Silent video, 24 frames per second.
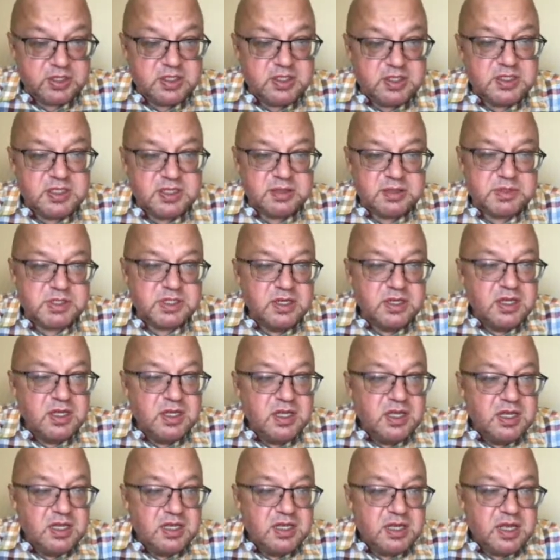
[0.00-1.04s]
systems.
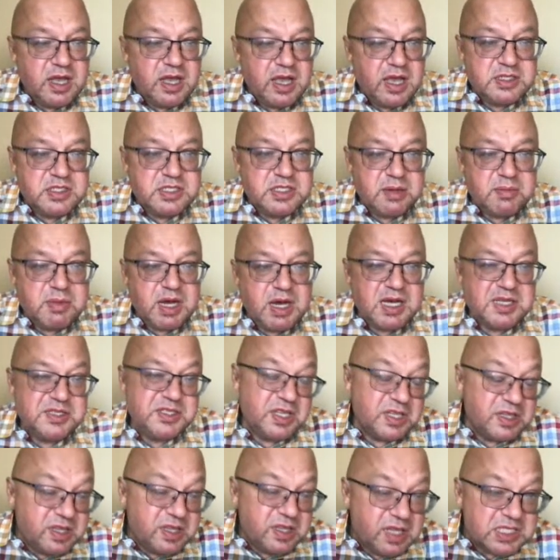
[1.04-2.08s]
And some
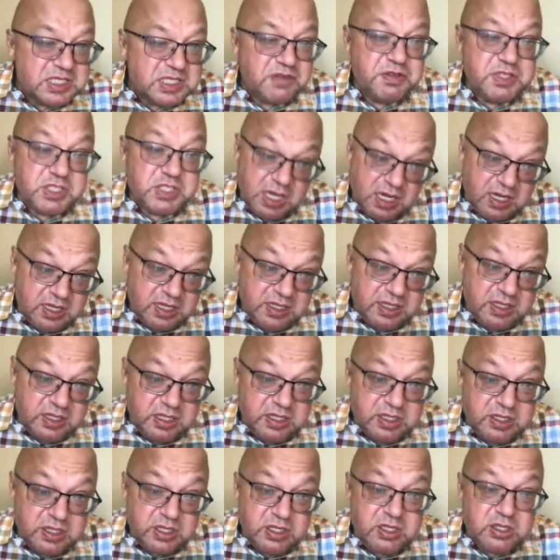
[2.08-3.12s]
other tasks which are
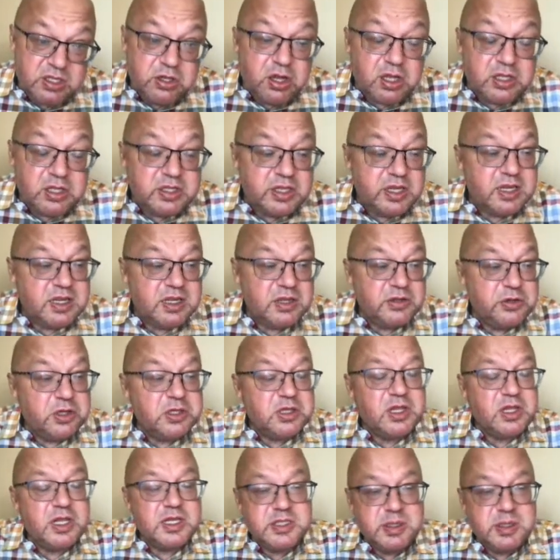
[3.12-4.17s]

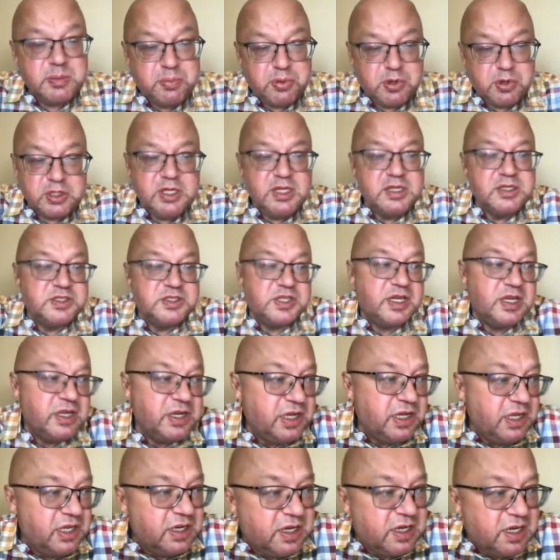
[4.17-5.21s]
not less important. They're
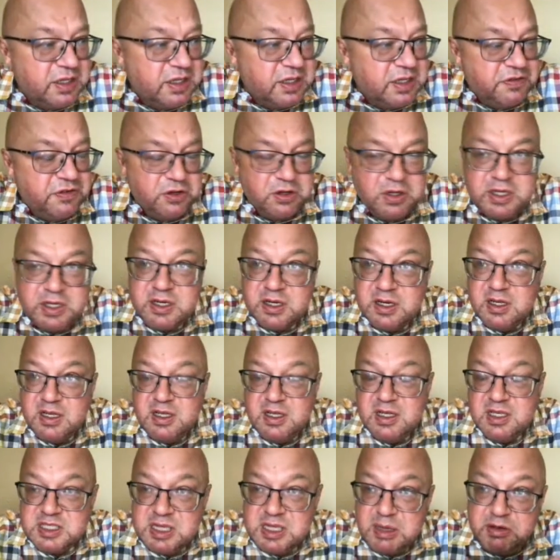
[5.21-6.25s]
really kind of like
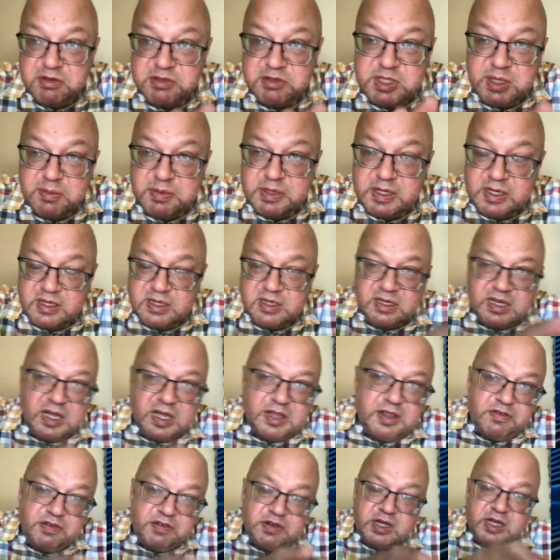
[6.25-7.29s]
some of them
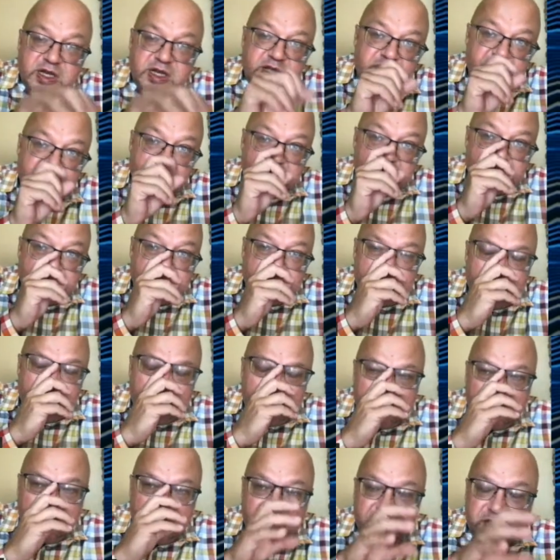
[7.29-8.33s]
kind of
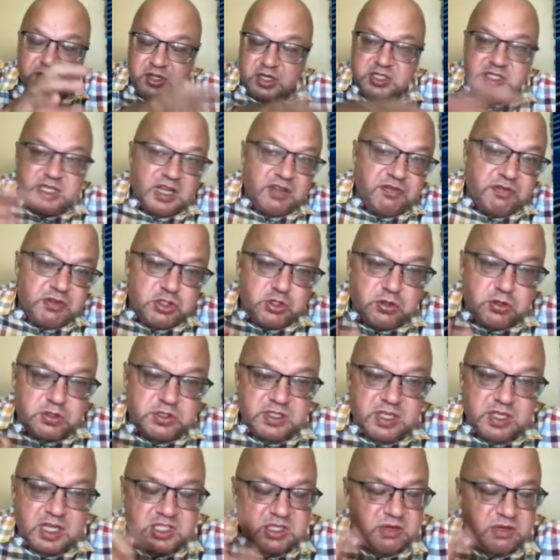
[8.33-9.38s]
intersect with those
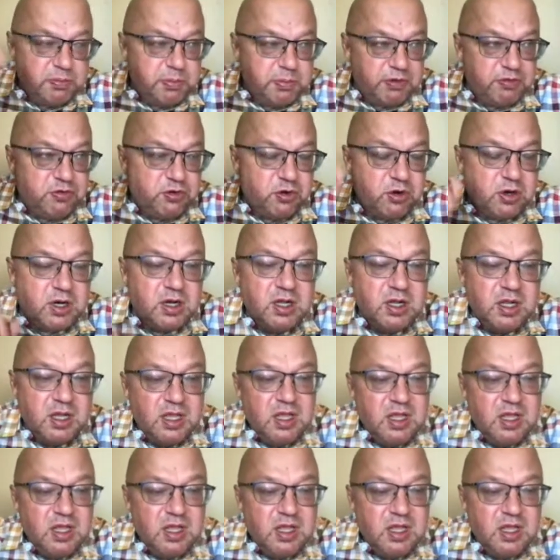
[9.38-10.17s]
tasks before,